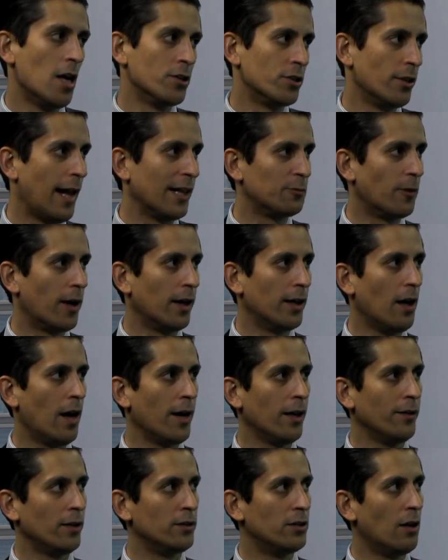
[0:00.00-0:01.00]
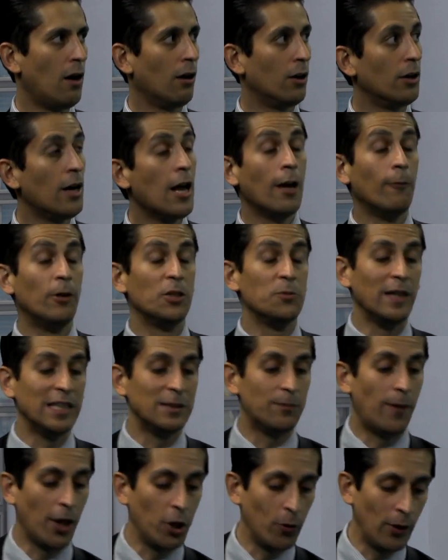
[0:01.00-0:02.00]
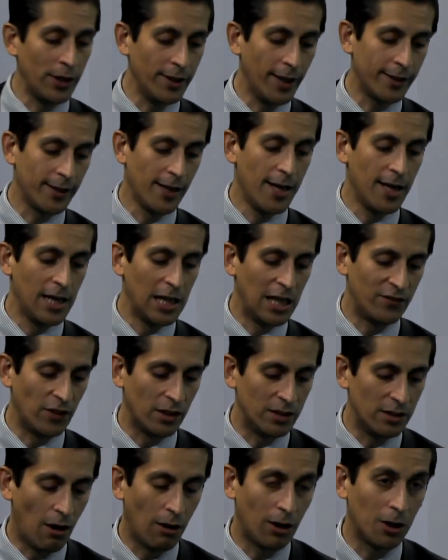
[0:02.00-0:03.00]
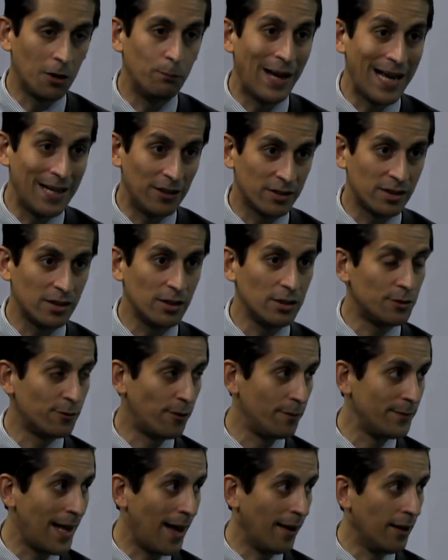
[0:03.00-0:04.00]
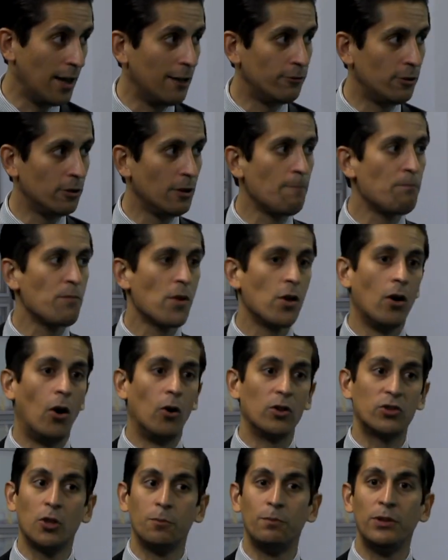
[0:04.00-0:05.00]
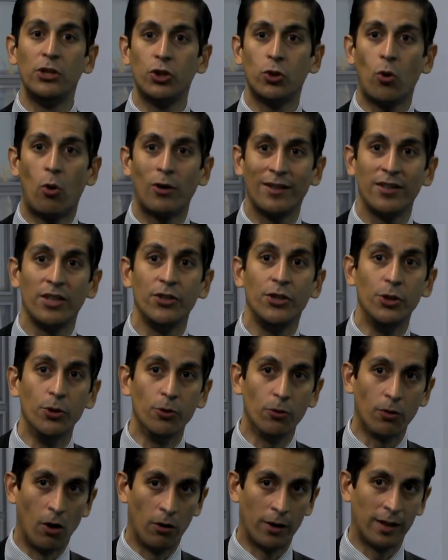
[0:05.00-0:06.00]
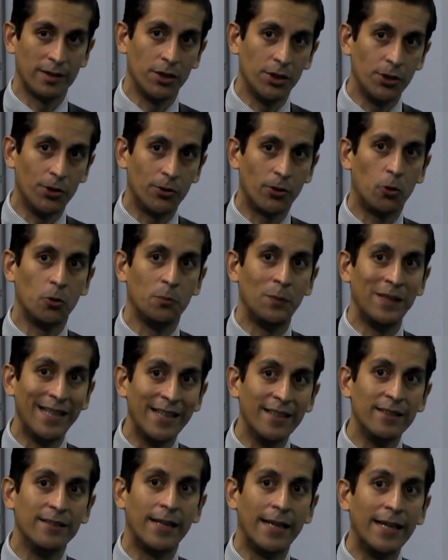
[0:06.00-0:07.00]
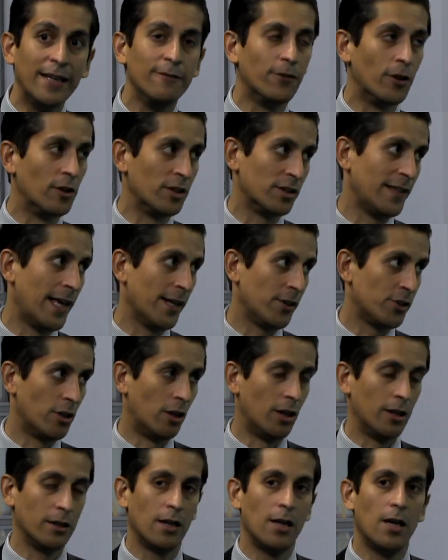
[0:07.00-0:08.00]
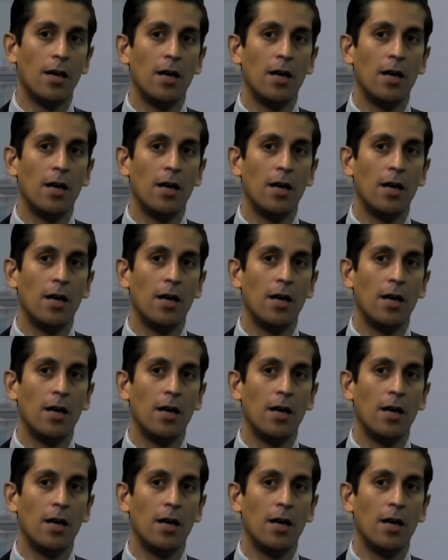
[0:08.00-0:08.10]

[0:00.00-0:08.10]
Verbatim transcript: So that's what I got on the dollar, which means, by the way, Nick, if the dollar bounces from that level, also be short in the euro, because the euro, would be in, the inverse of that chart.